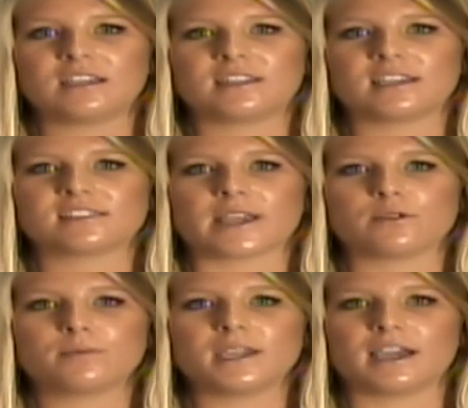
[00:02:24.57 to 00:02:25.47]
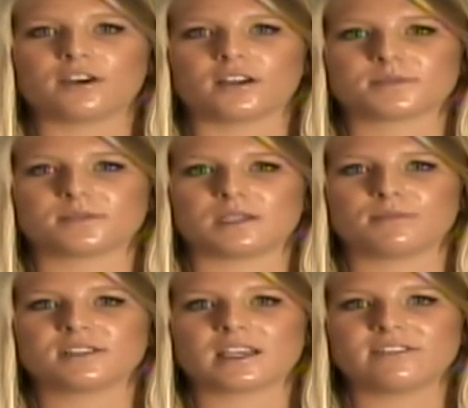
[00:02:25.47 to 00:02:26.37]
The exam will be held on
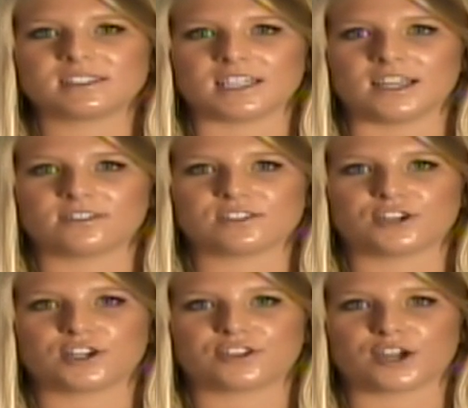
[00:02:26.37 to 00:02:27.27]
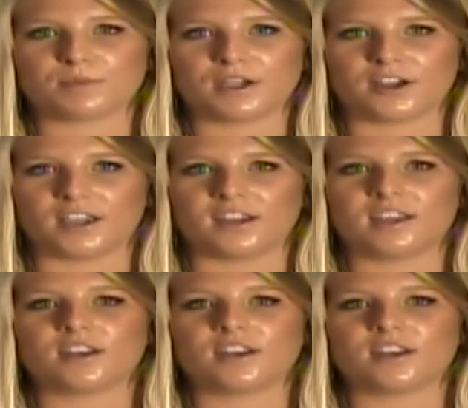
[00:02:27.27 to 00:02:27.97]
September 17th during third period,